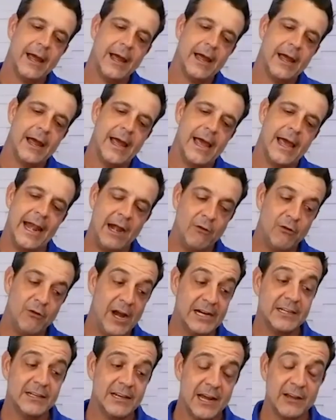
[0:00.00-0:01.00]
and I
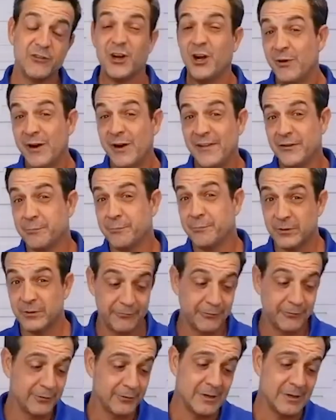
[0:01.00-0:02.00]
recognize when I read this book the
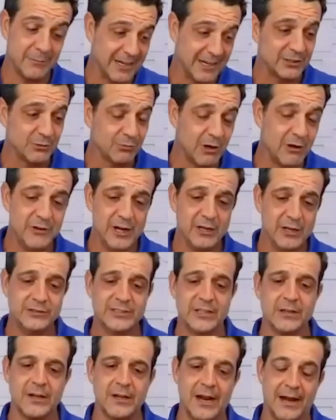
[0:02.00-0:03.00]
first time, I actually wrote notes
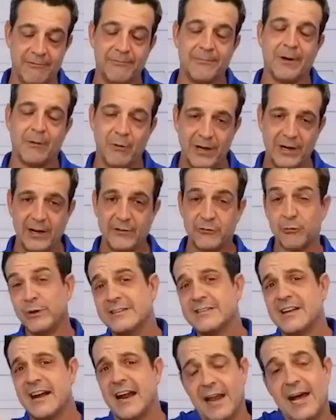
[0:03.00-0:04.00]
and I recognize the
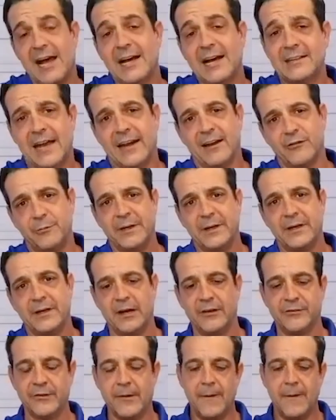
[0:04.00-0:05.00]
reason I like that is
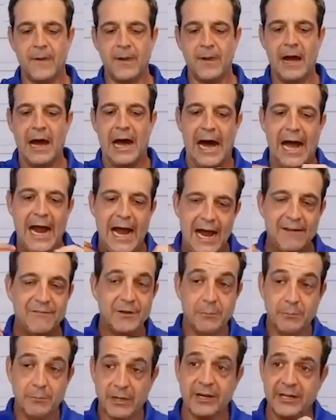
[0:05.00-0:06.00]
because I have the
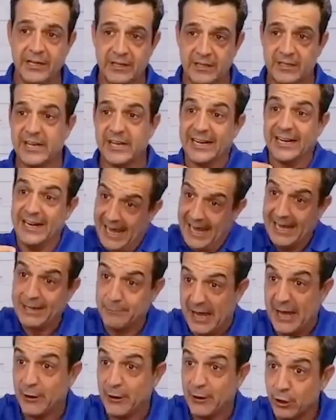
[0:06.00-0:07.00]
ability to connect
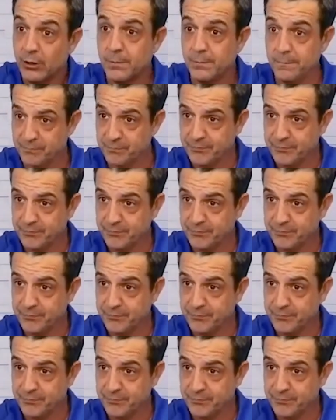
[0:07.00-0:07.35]
better,